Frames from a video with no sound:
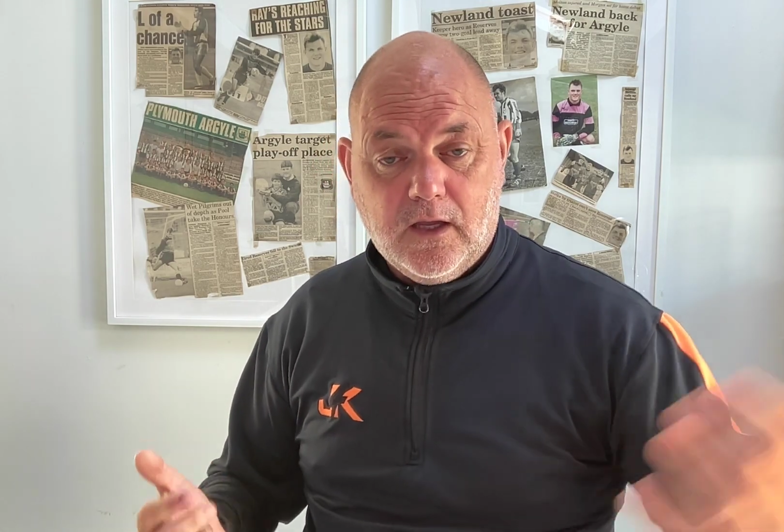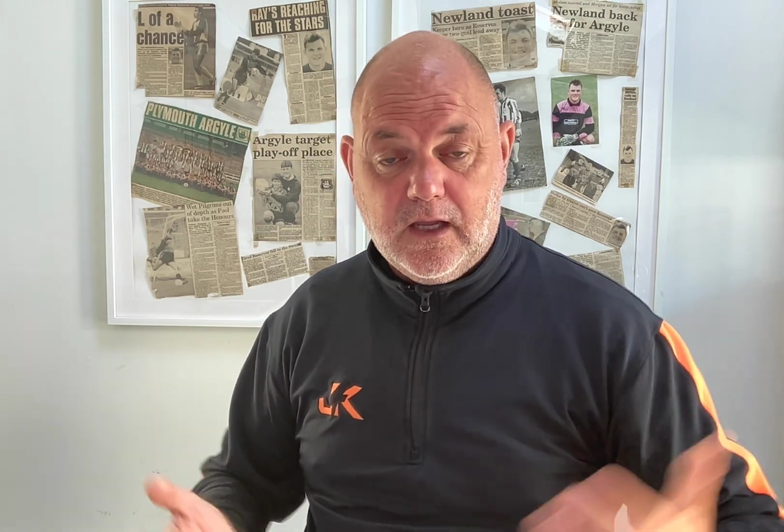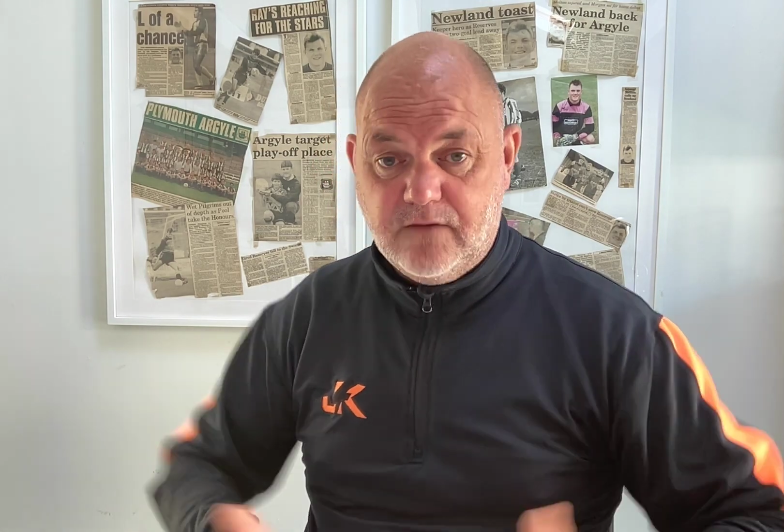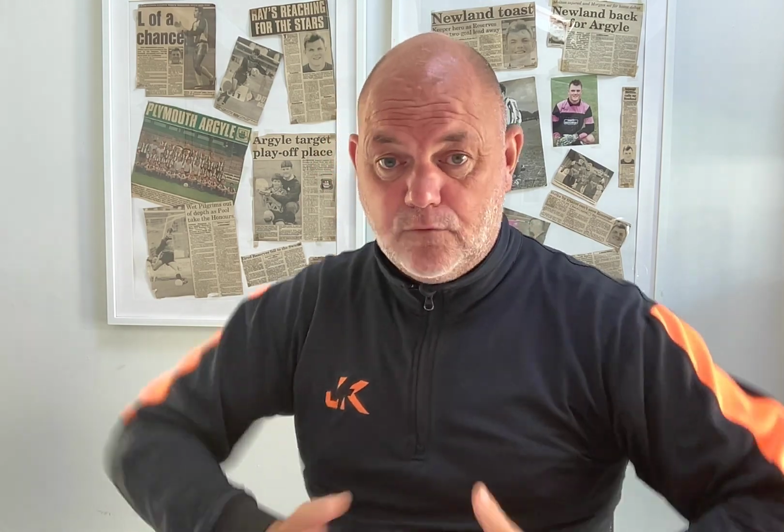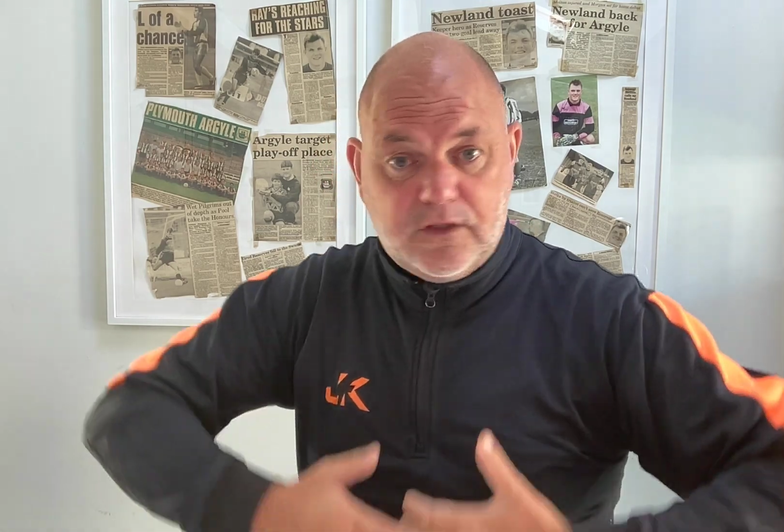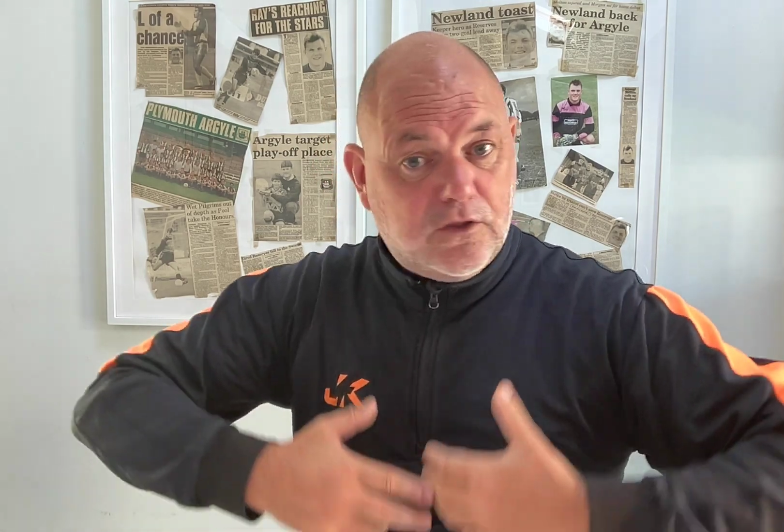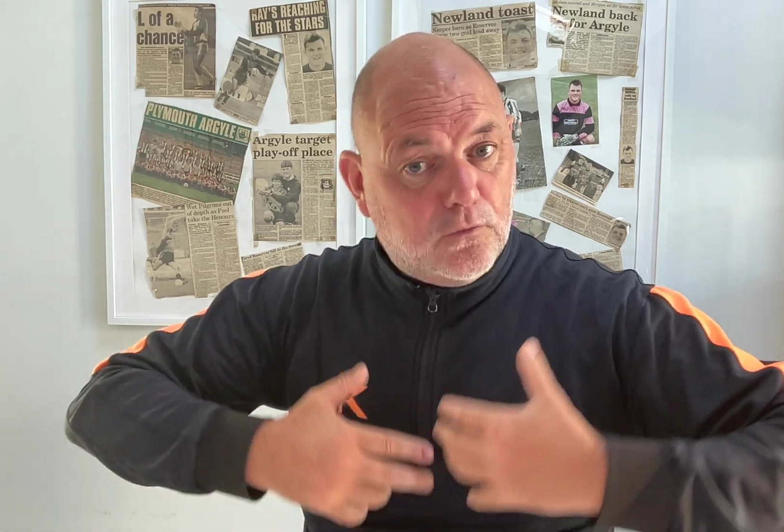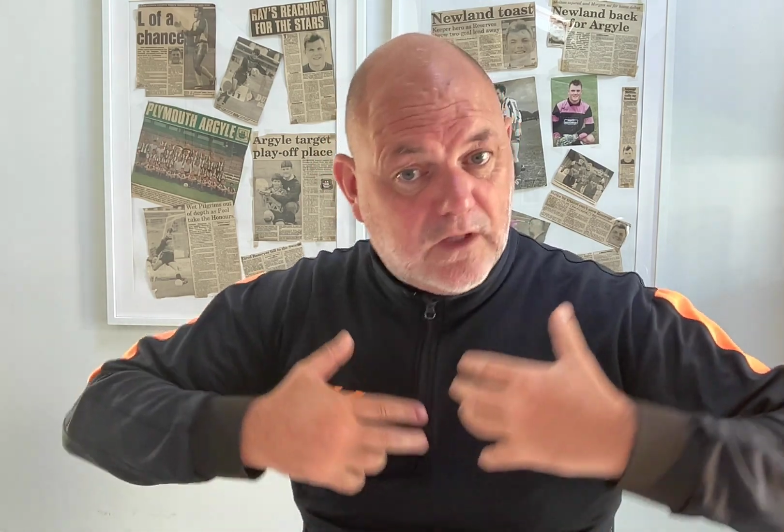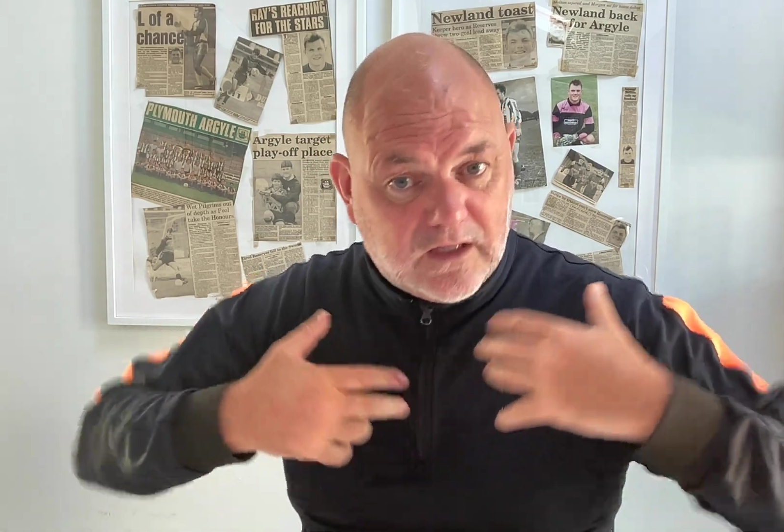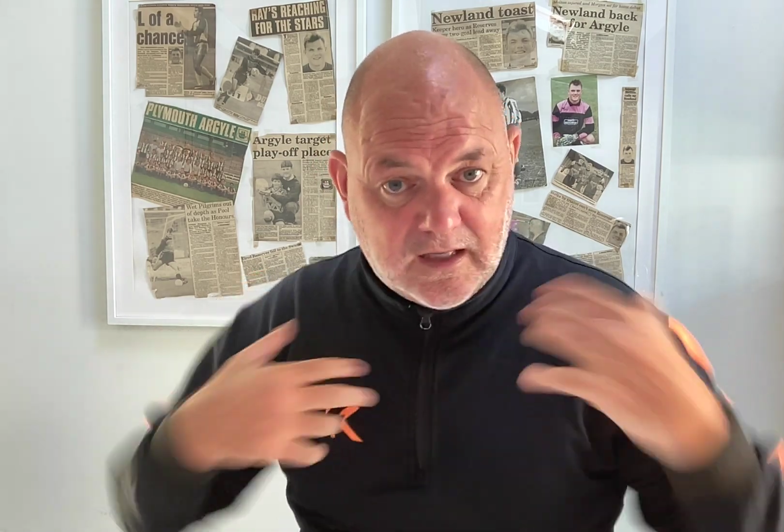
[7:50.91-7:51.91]
even though they can
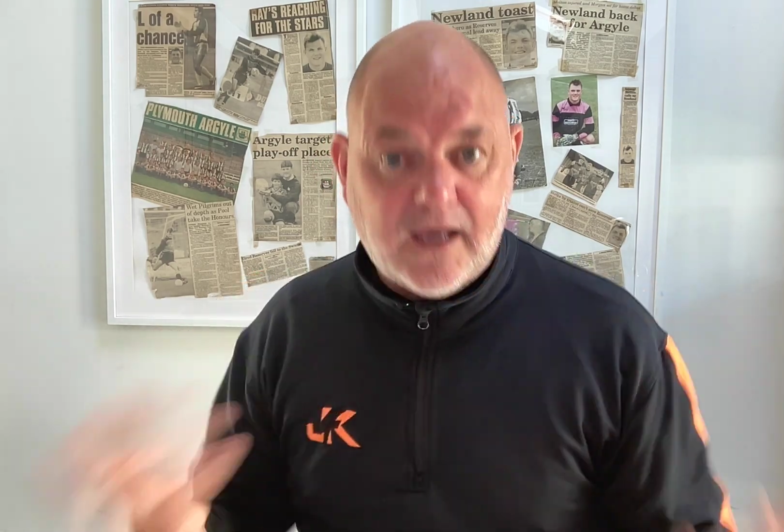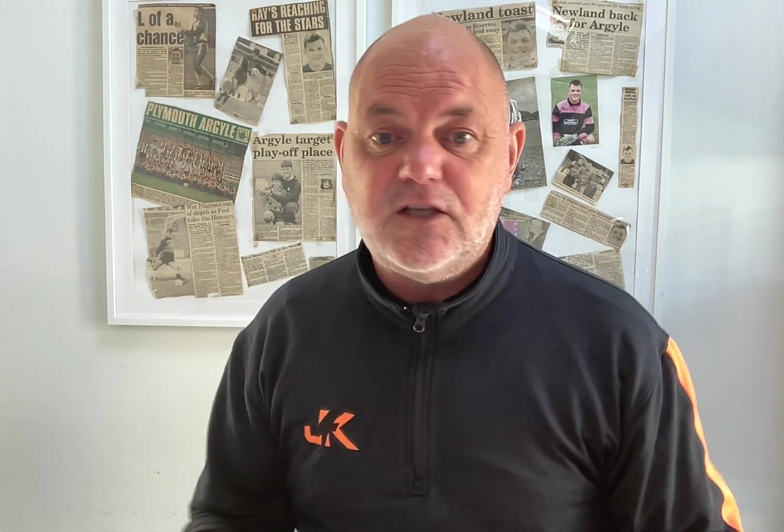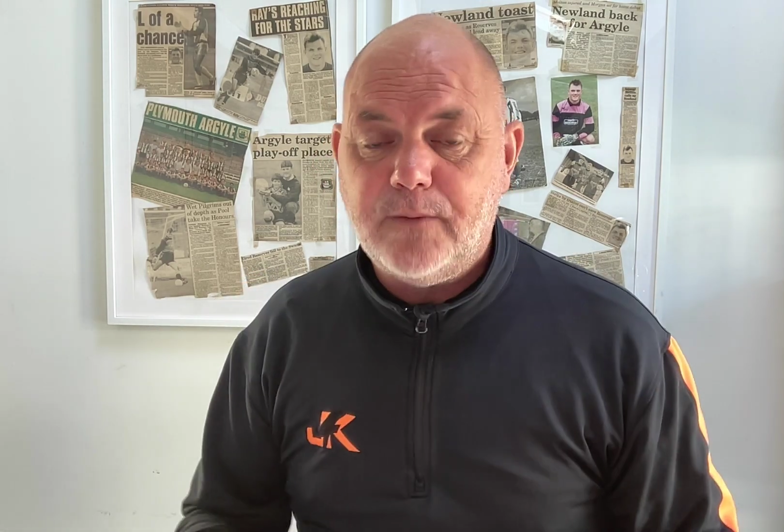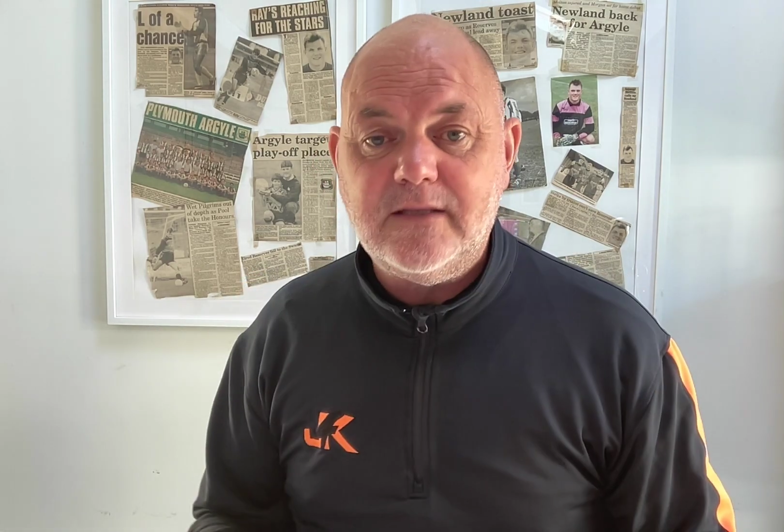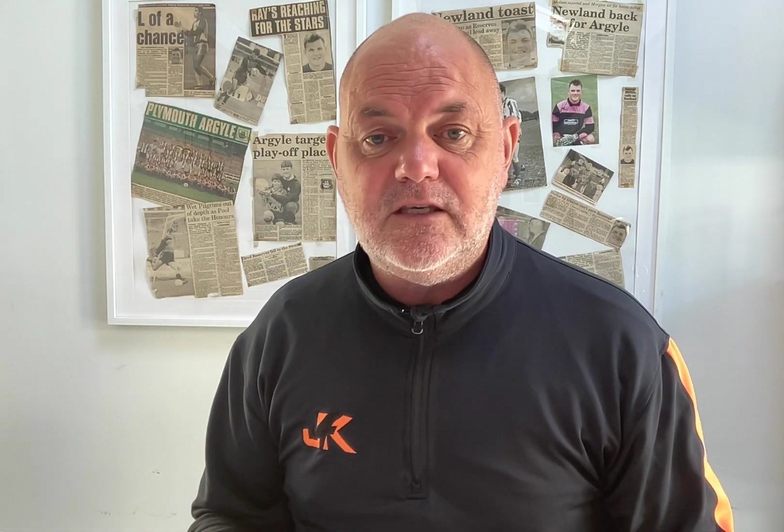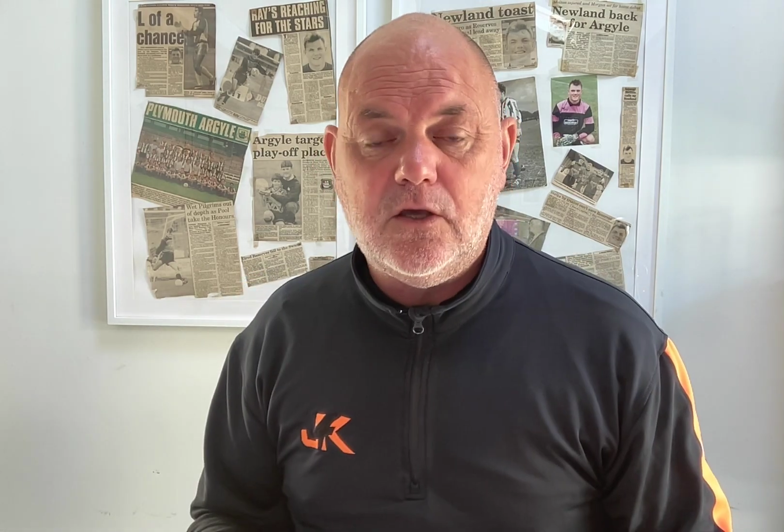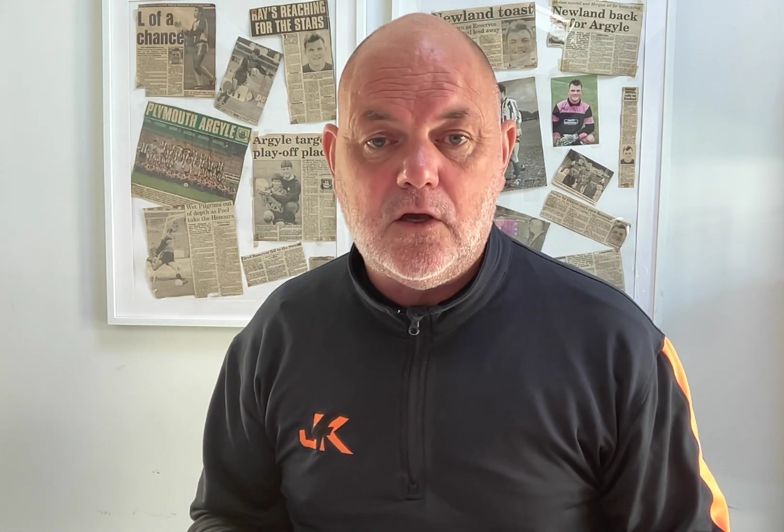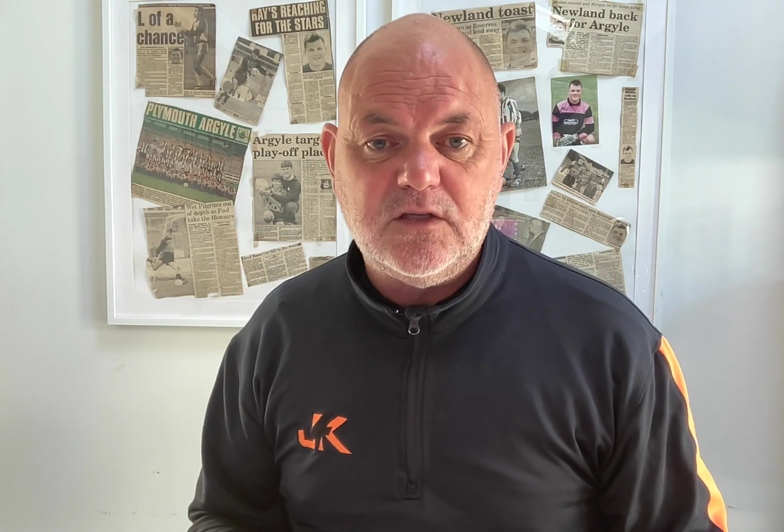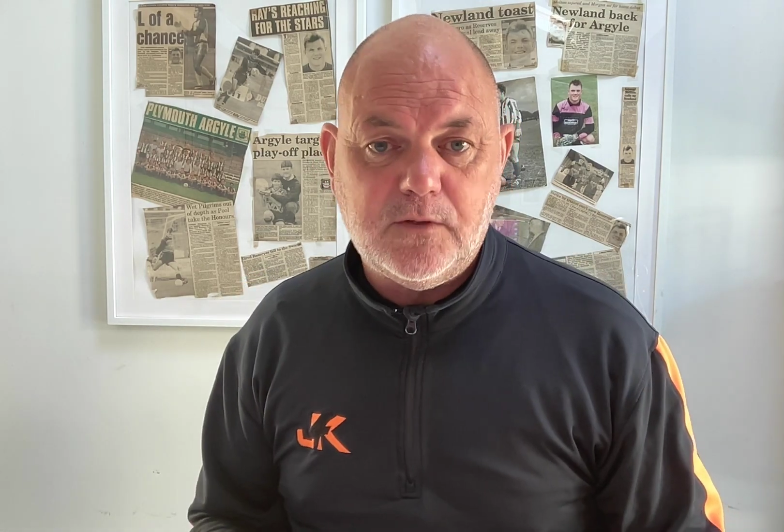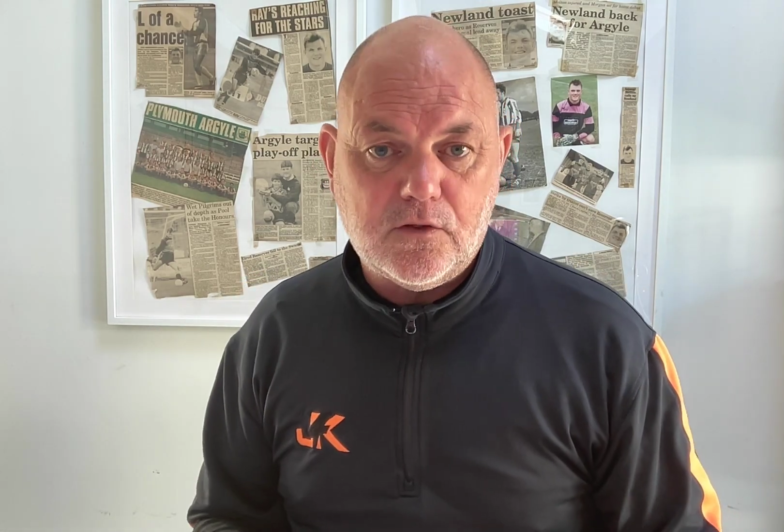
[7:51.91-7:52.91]
only kick 20
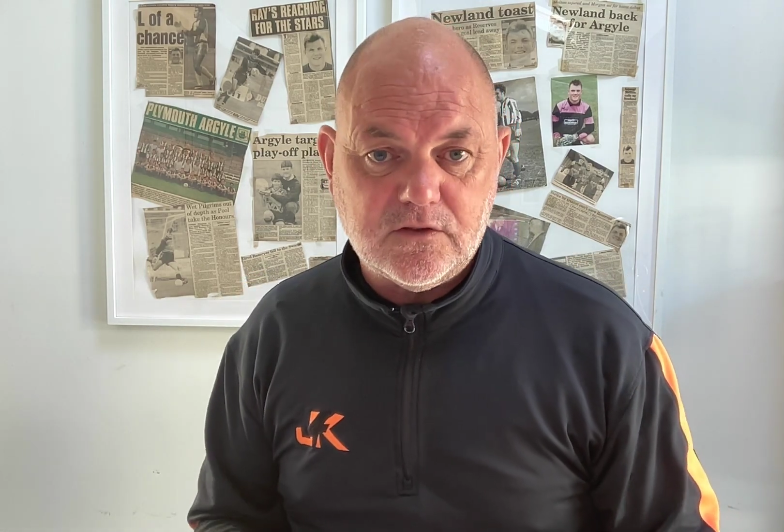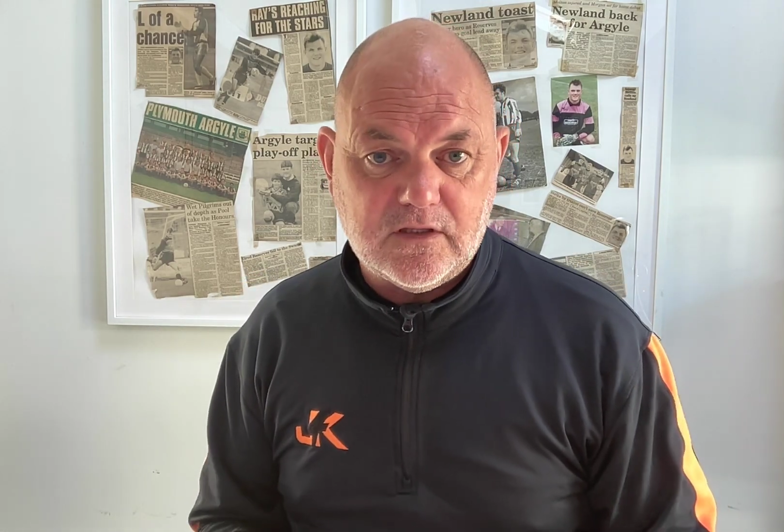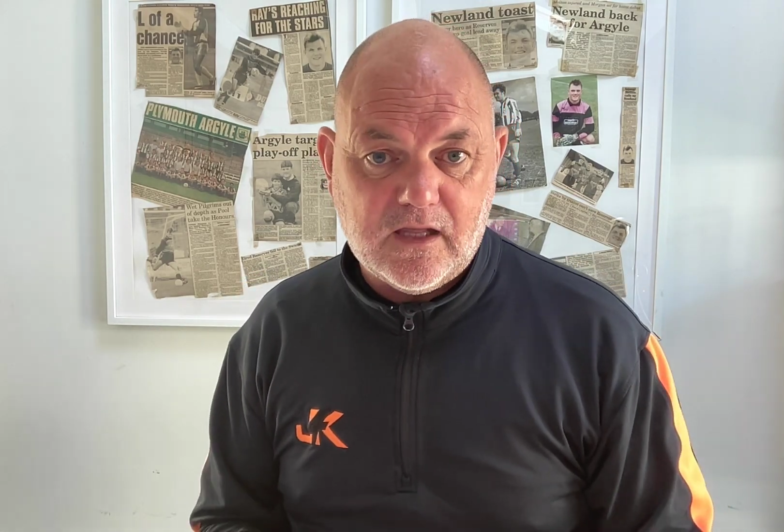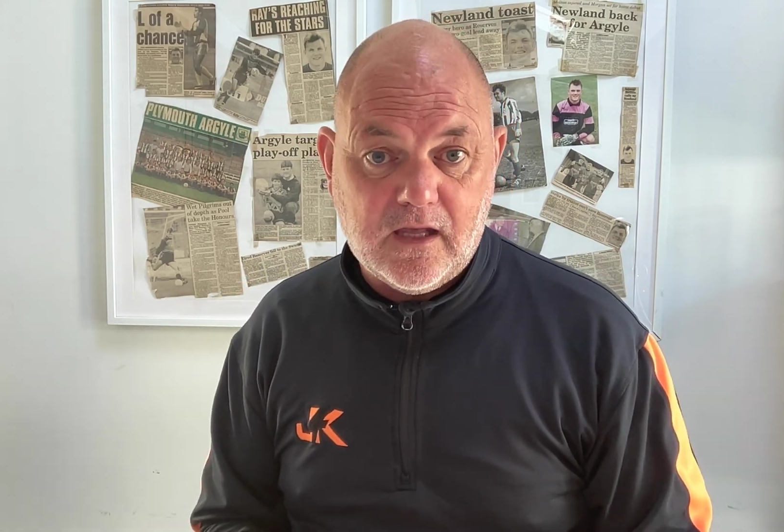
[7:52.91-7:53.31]
yards because of